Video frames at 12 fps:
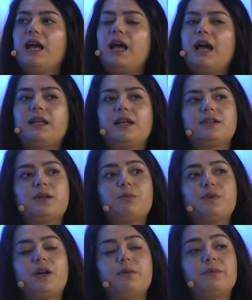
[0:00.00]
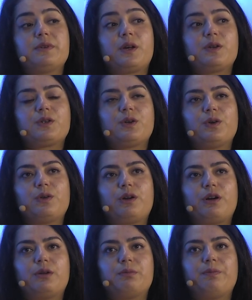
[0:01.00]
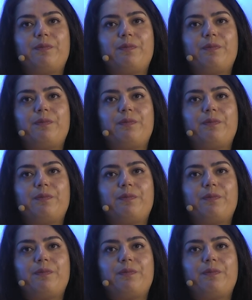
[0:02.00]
And then sometimes also there are